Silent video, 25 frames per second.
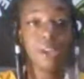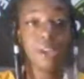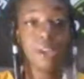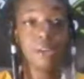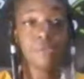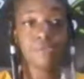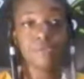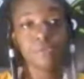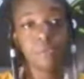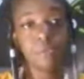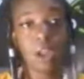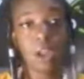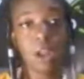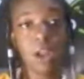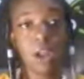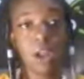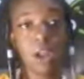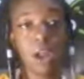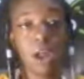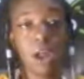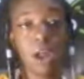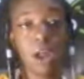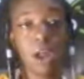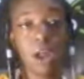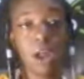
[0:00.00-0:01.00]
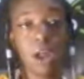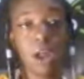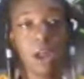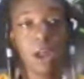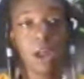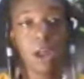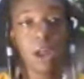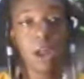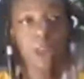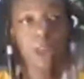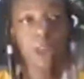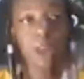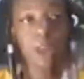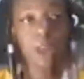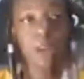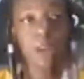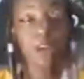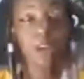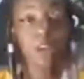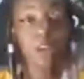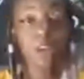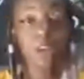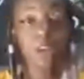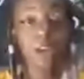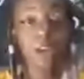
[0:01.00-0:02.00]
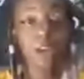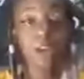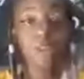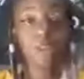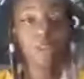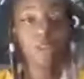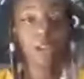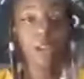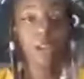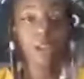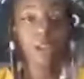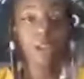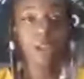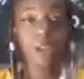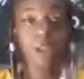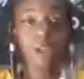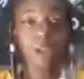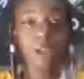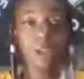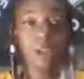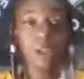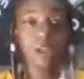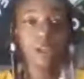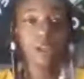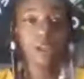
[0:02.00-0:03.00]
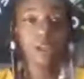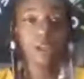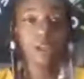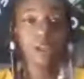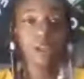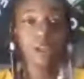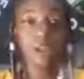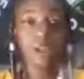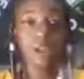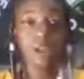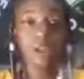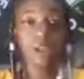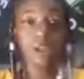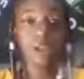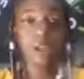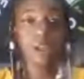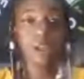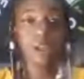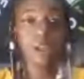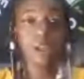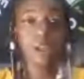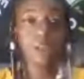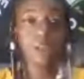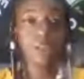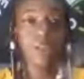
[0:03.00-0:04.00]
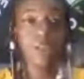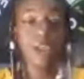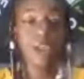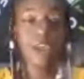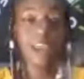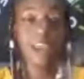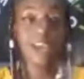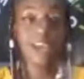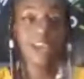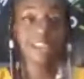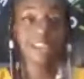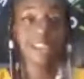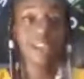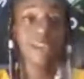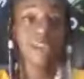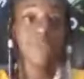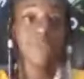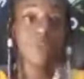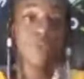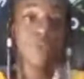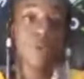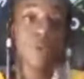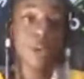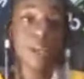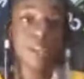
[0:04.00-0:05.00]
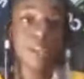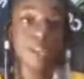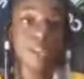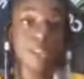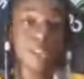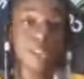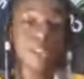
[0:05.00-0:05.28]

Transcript: in an area of Ghana that has heavy rains.